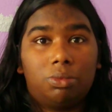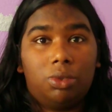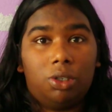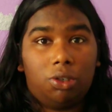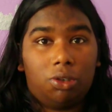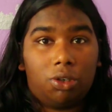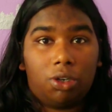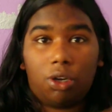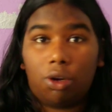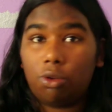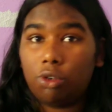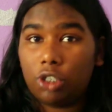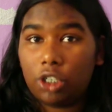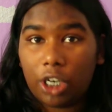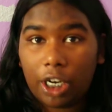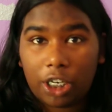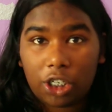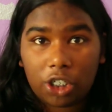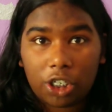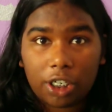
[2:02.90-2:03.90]
your
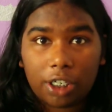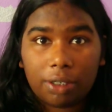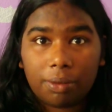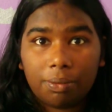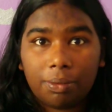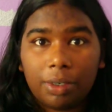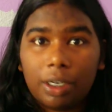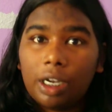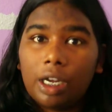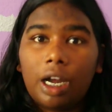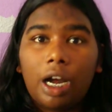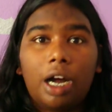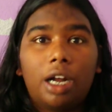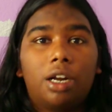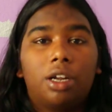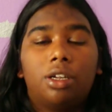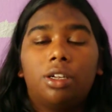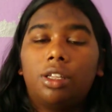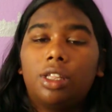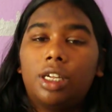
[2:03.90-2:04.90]
negotiation.
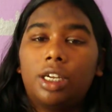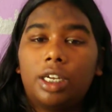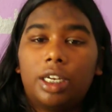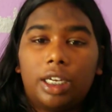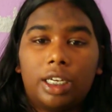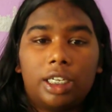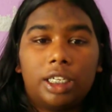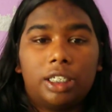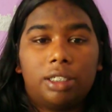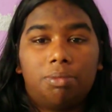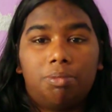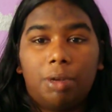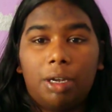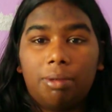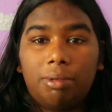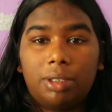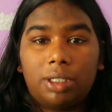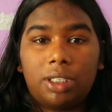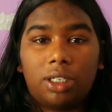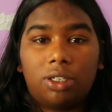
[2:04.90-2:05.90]
Another thing is
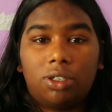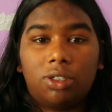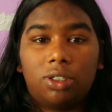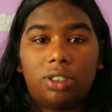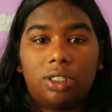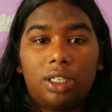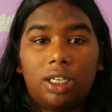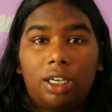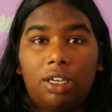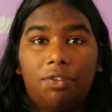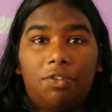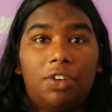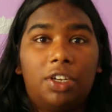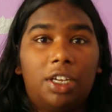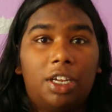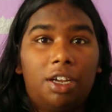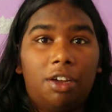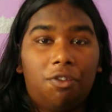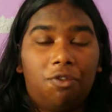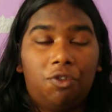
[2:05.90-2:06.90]
babysitters, even
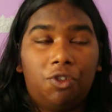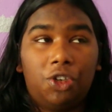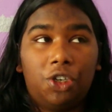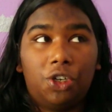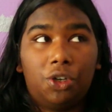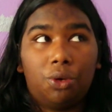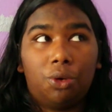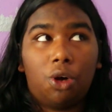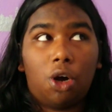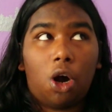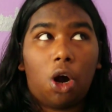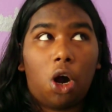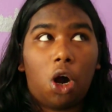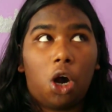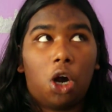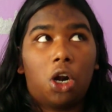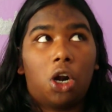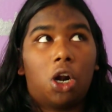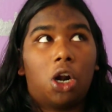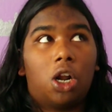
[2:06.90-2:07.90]
if you
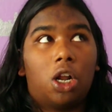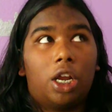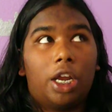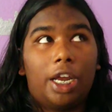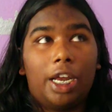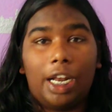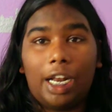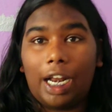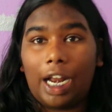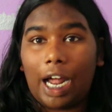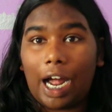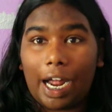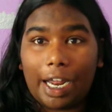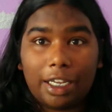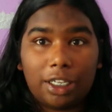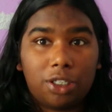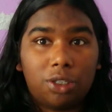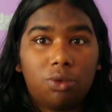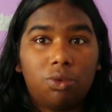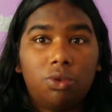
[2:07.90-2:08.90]
are in
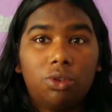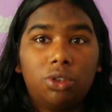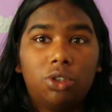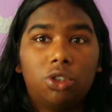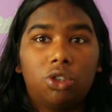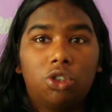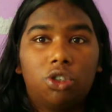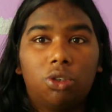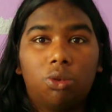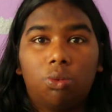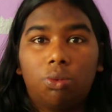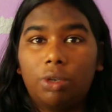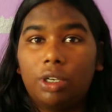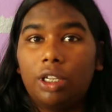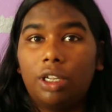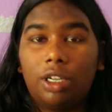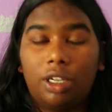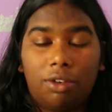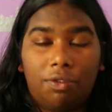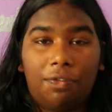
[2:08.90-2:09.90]
high school, you should
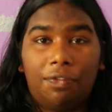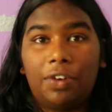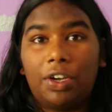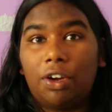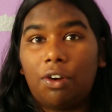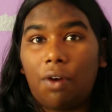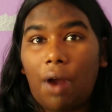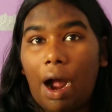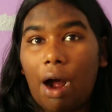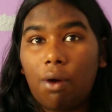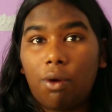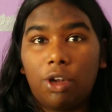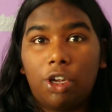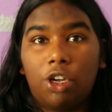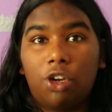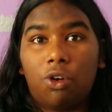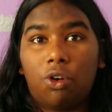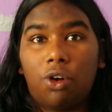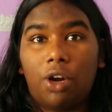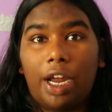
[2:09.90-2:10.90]
really figure out
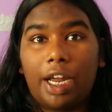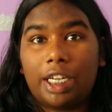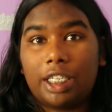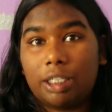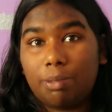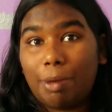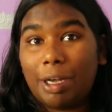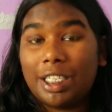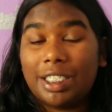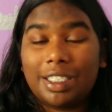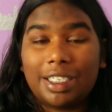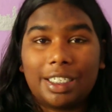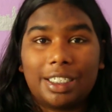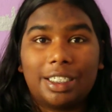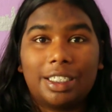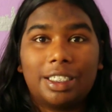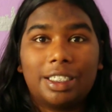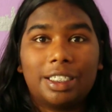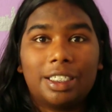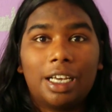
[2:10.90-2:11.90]
your
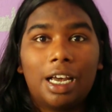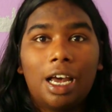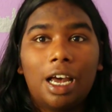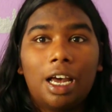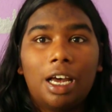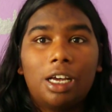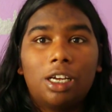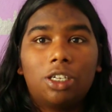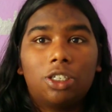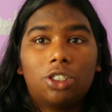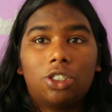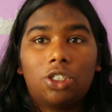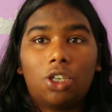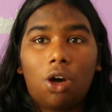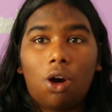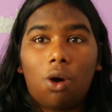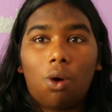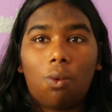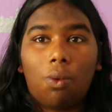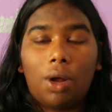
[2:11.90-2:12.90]
expenses.
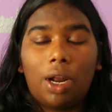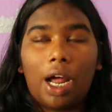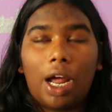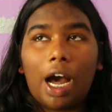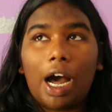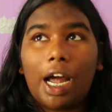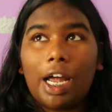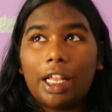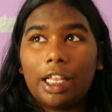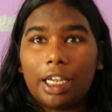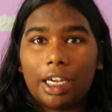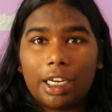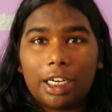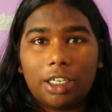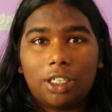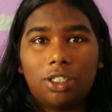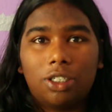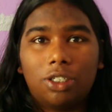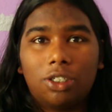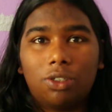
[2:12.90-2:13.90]
So what I
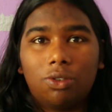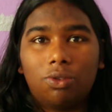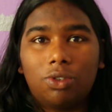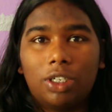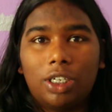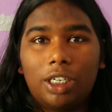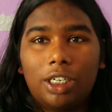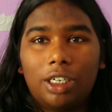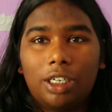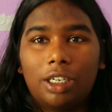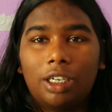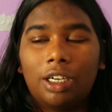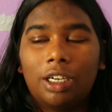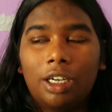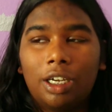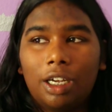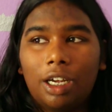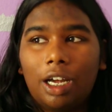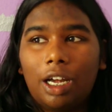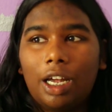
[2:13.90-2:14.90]
like doing
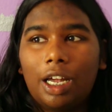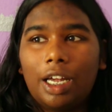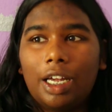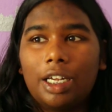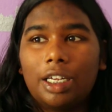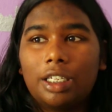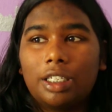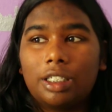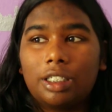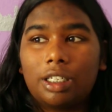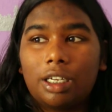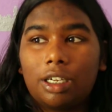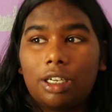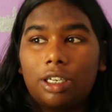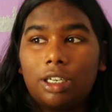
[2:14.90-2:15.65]
is